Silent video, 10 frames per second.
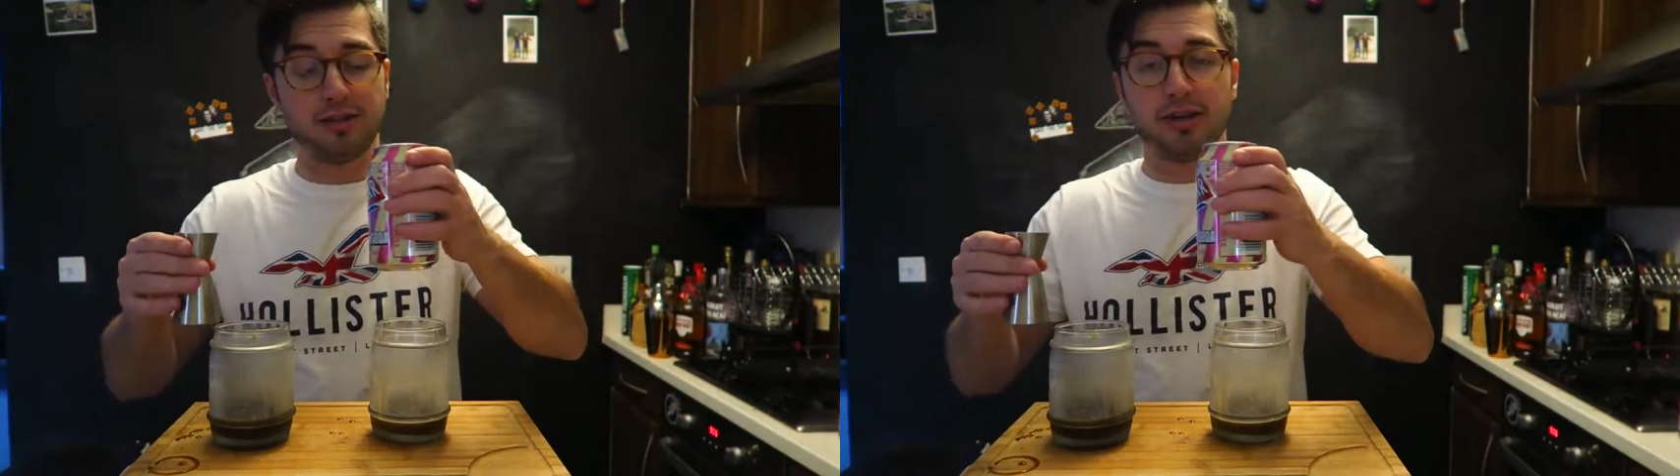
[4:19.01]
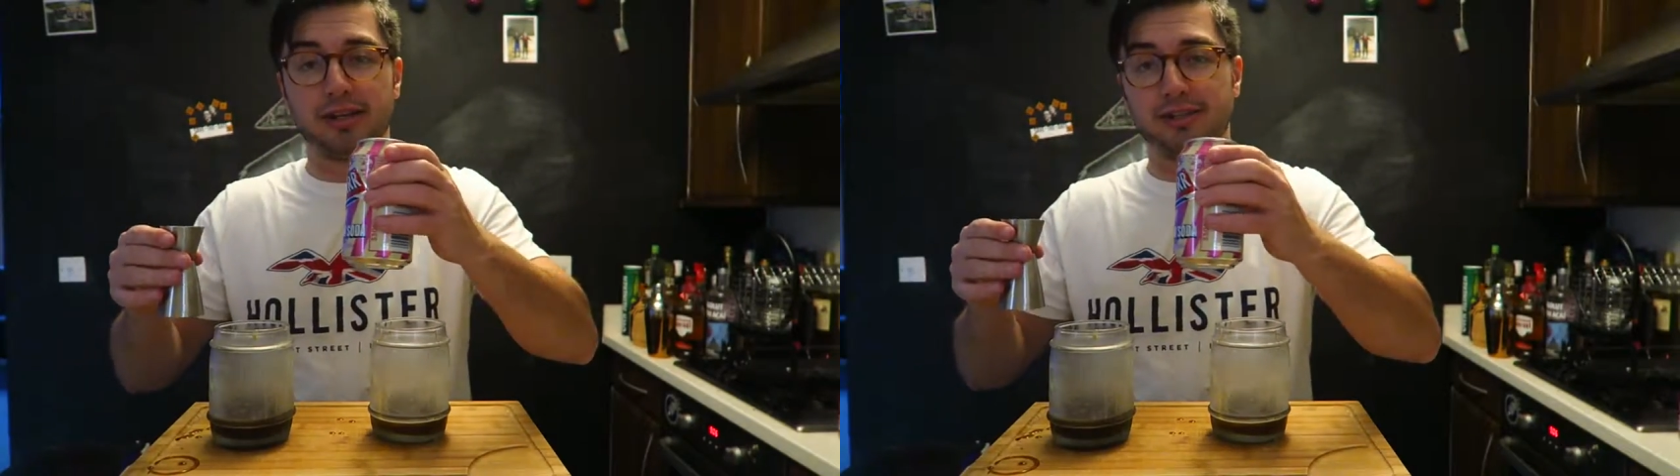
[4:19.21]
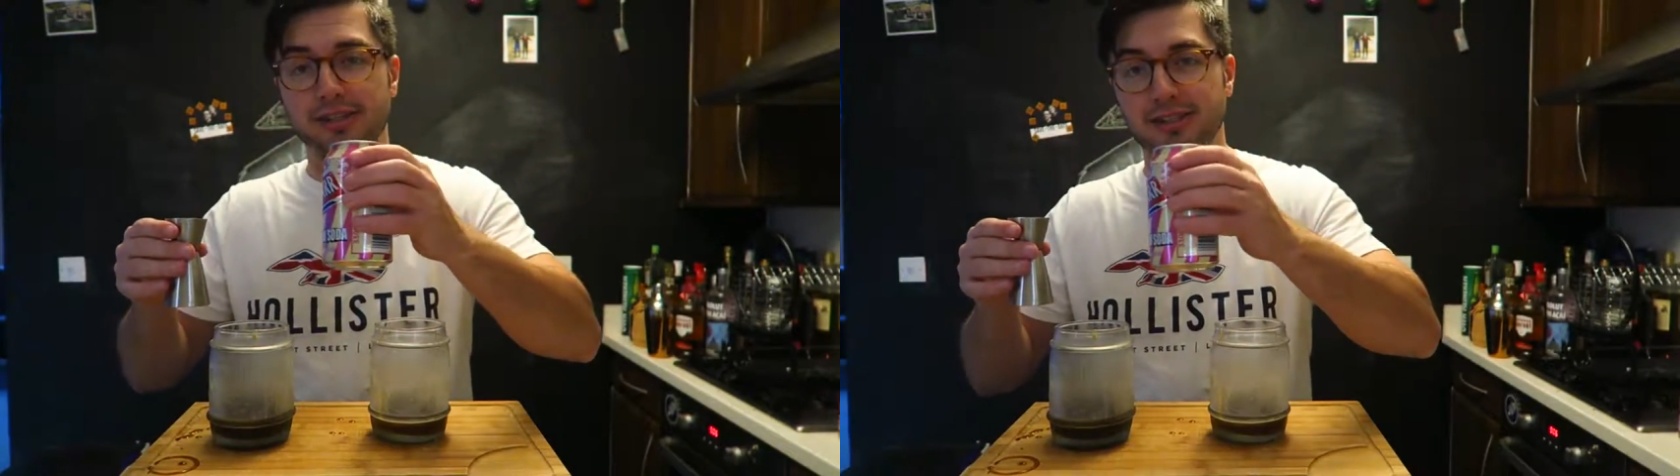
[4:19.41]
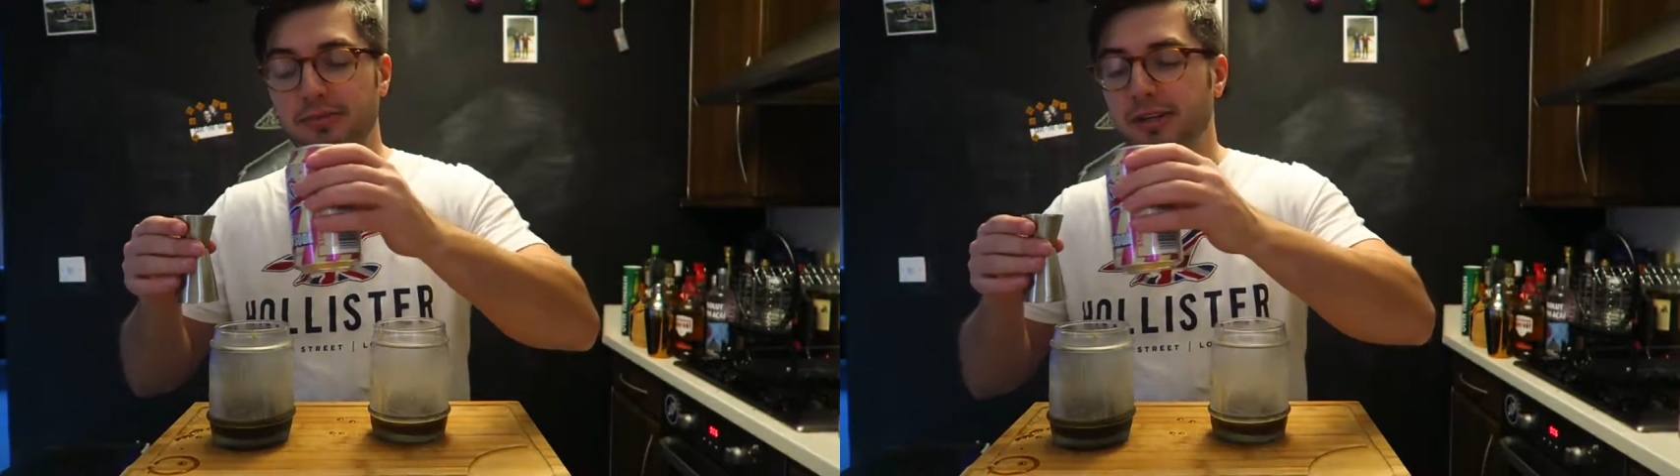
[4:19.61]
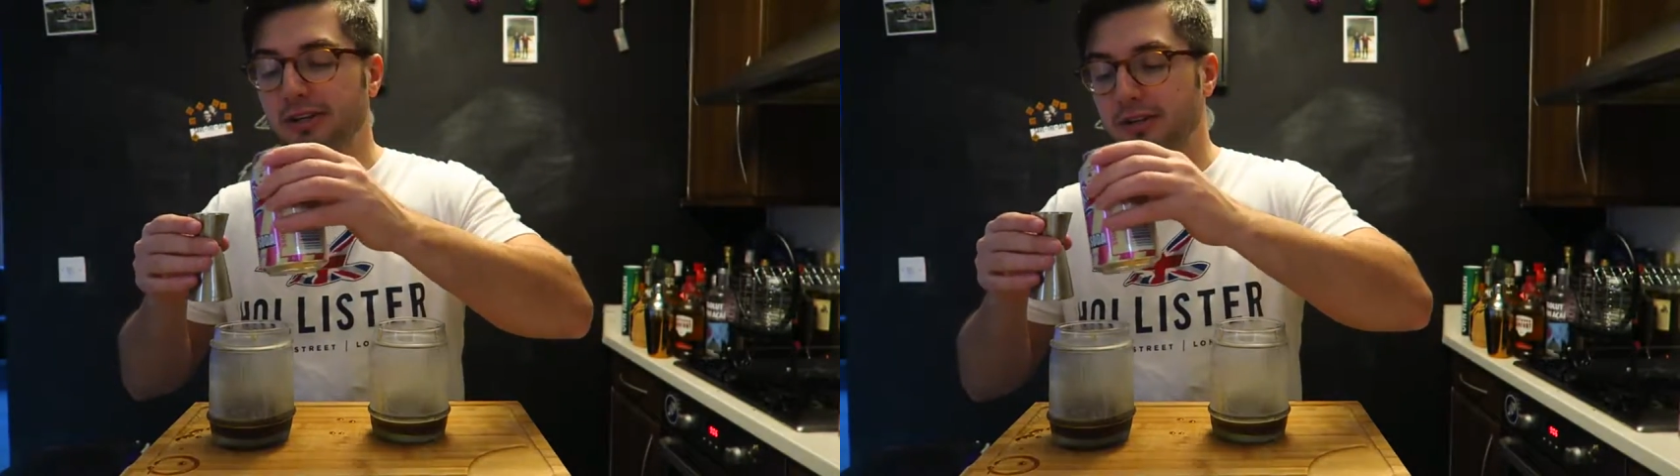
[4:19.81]
we've got sixty
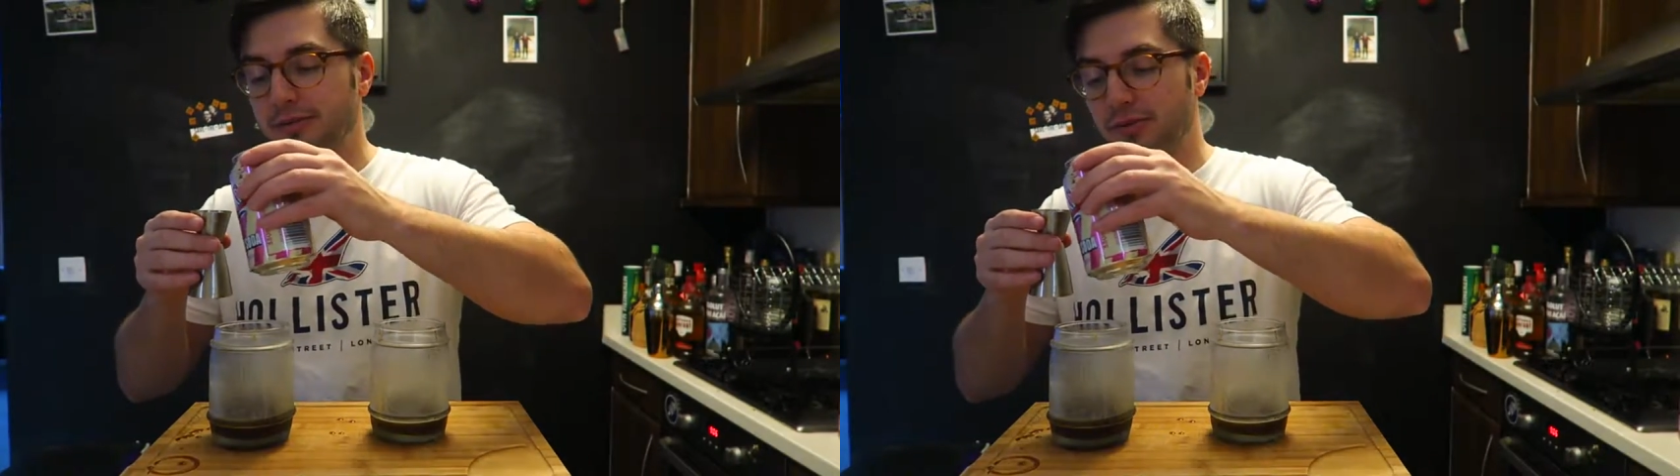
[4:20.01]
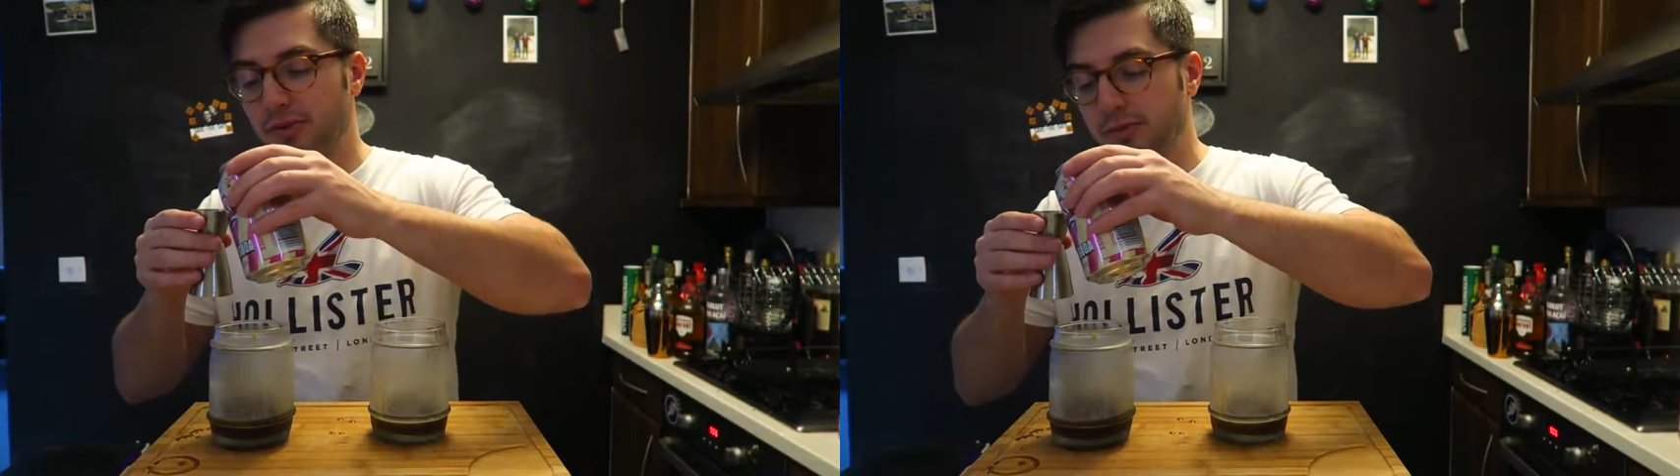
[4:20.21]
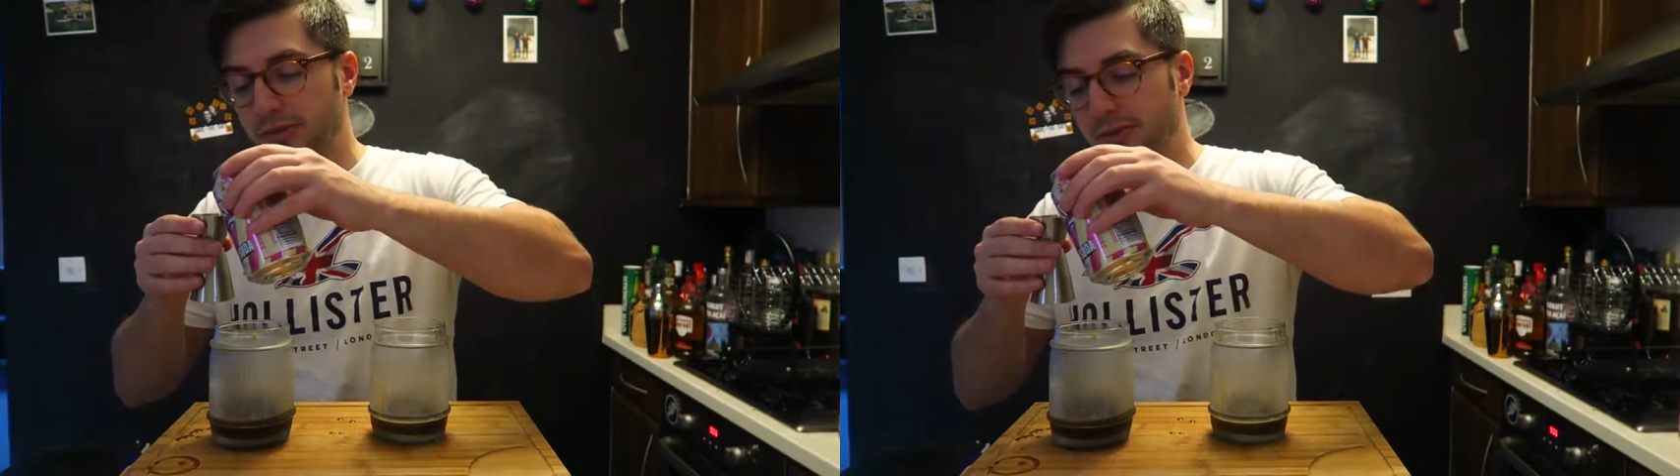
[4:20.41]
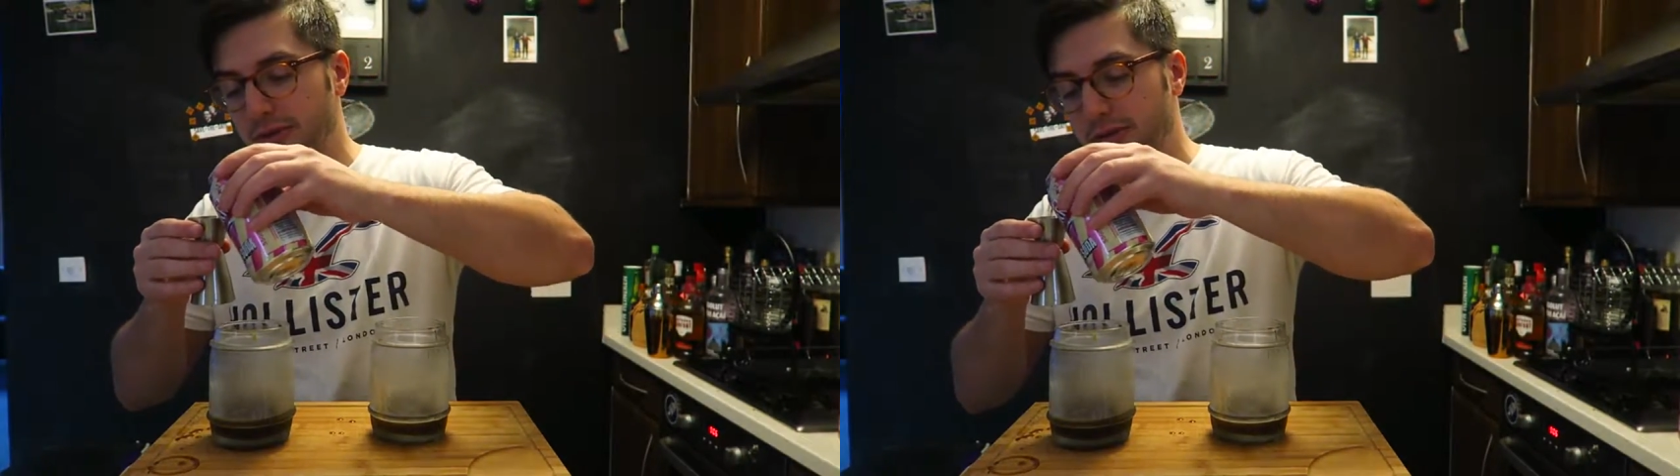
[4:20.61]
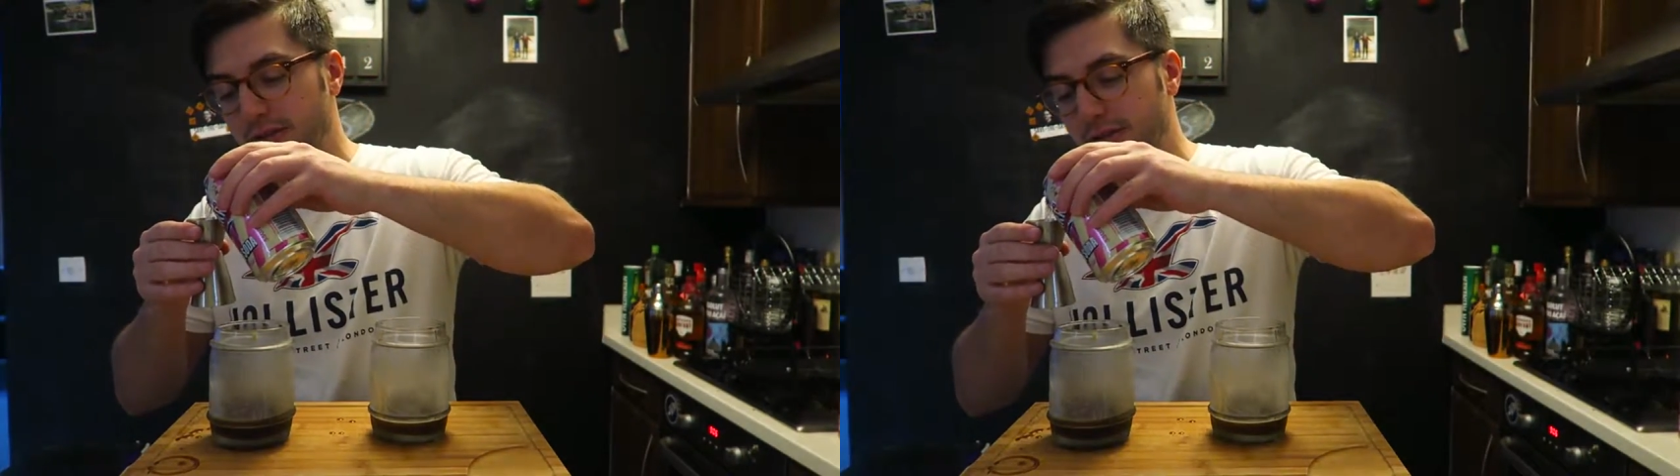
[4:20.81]
mil of cream
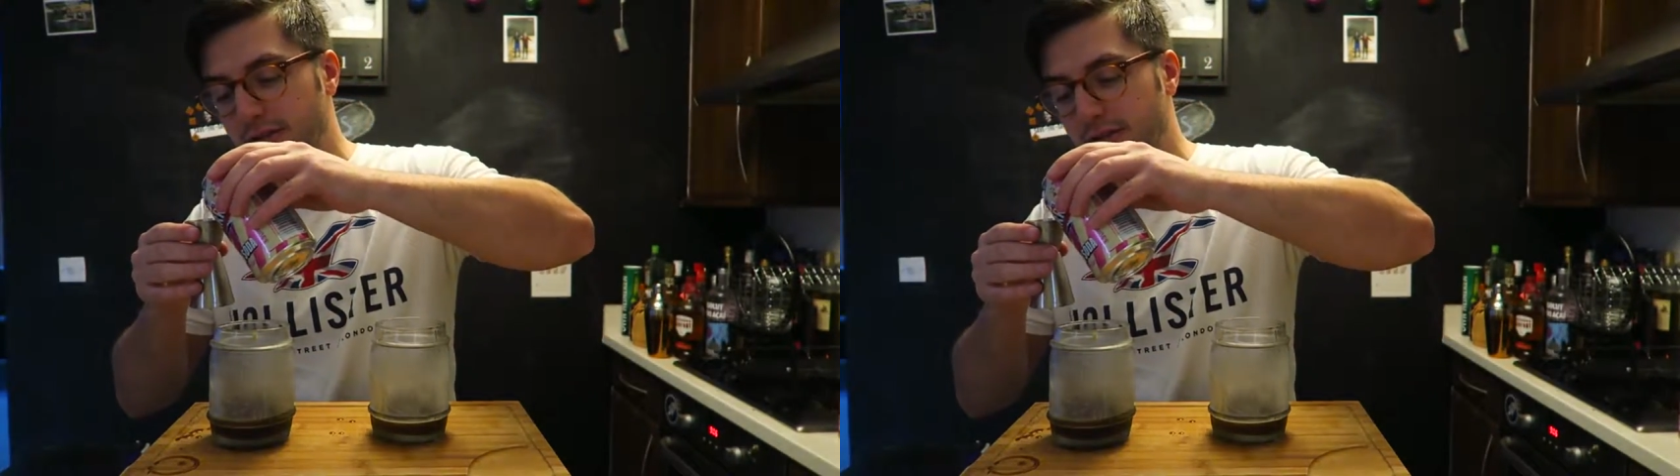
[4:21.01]
soda.